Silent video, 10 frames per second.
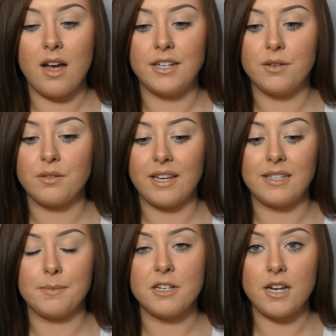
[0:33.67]
I don't get
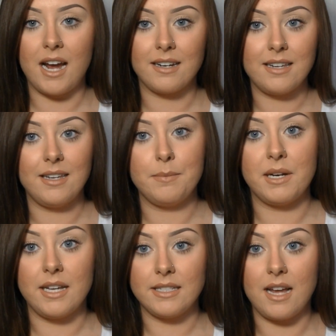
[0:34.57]
as much acne,
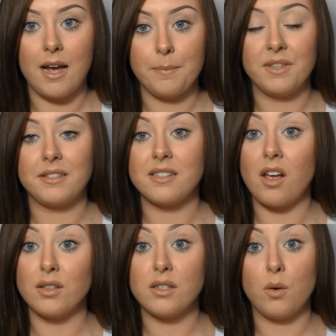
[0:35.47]
but this is
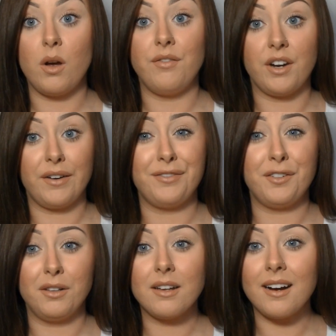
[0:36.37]
also a very
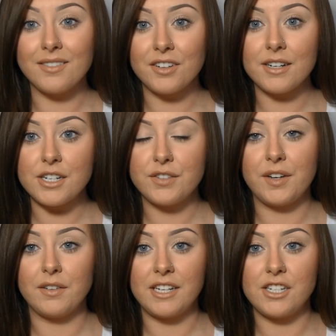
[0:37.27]
full coverage
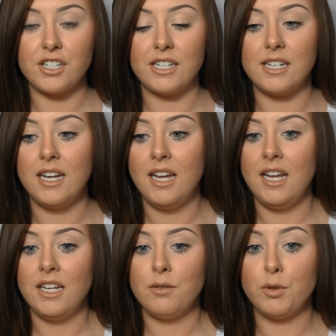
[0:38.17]
foundation
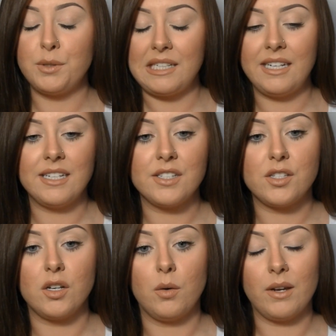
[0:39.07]
routine.
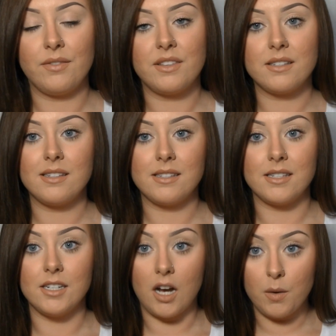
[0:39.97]
So if this is
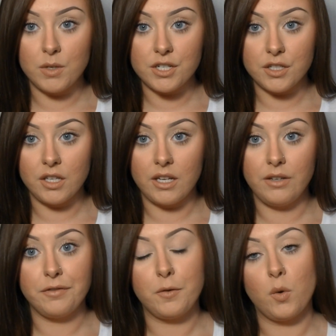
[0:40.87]
not what you're
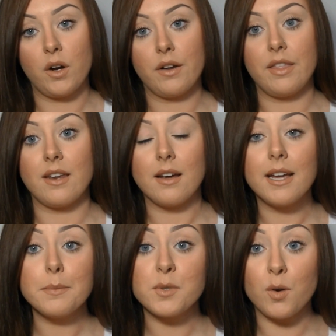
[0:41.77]
looking for, then
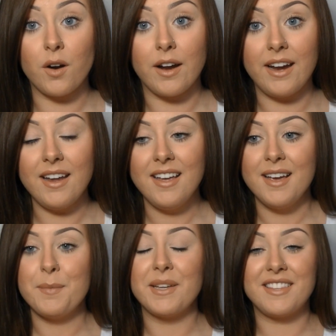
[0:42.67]
I am sorry,
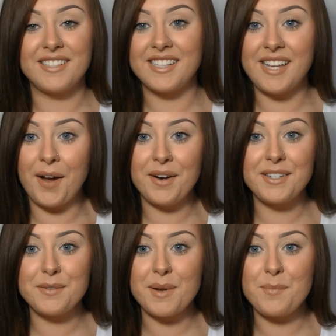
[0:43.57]
but this is how I
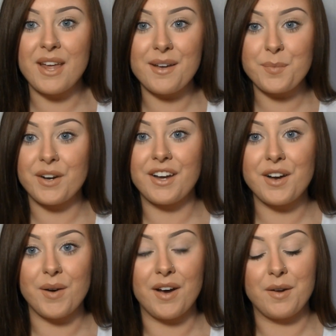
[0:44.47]
do my makeup when I
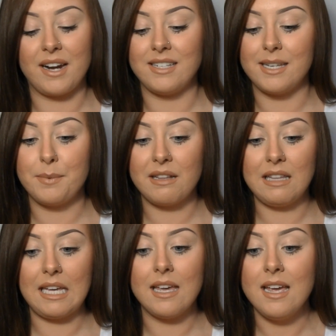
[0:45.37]
go out. I
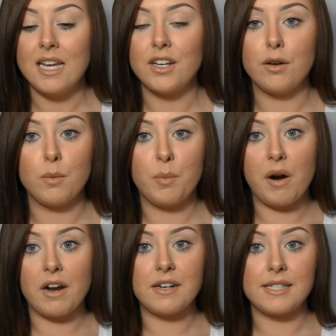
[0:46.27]
typically go to
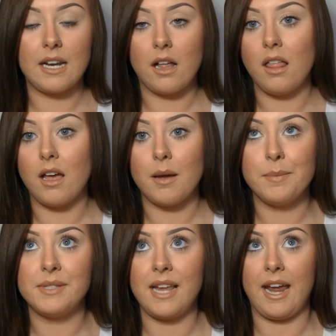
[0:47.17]
bars and
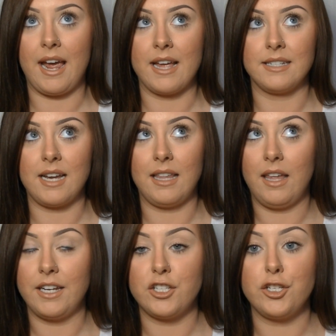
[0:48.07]
clubs and I
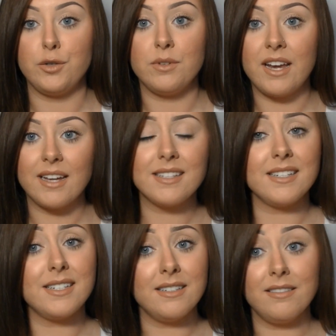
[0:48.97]
like to dance,
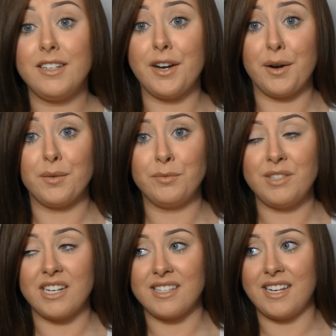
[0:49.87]
and you know,
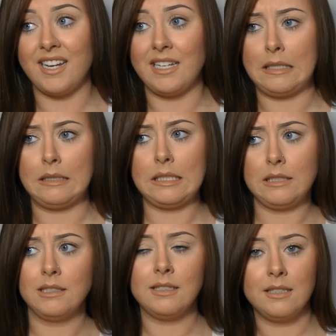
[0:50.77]
dancing
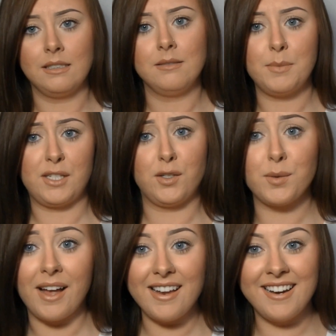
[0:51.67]
makes you
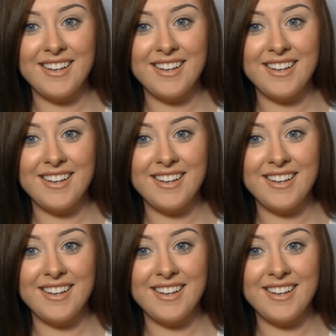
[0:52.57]
sweat.